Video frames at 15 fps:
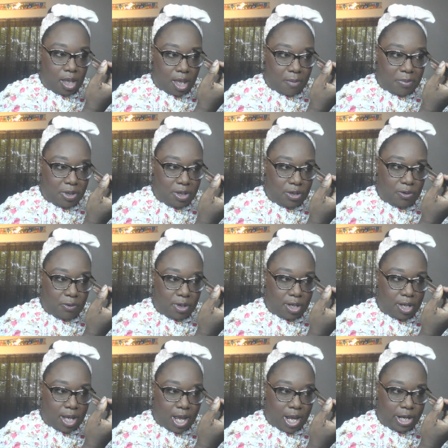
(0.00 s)
I've been doing
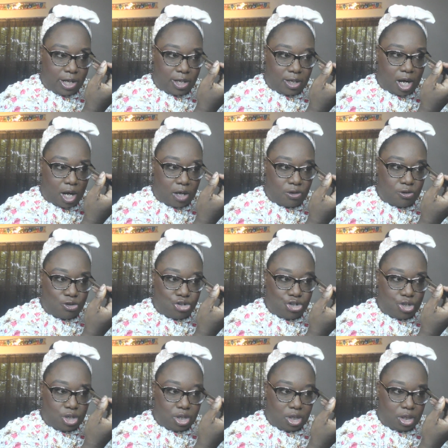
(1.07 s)
a higher
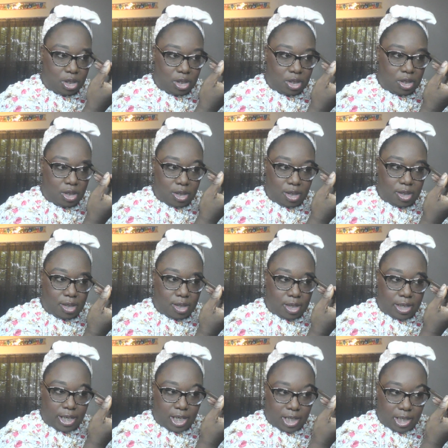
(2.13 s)
arch
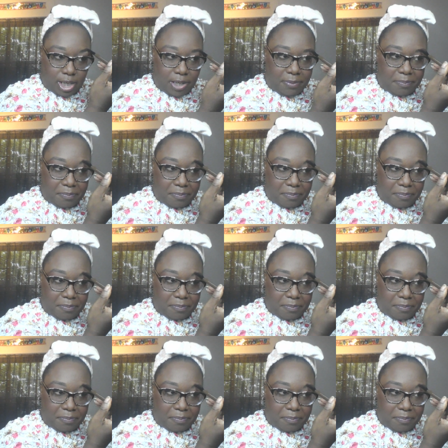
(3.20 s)
lately.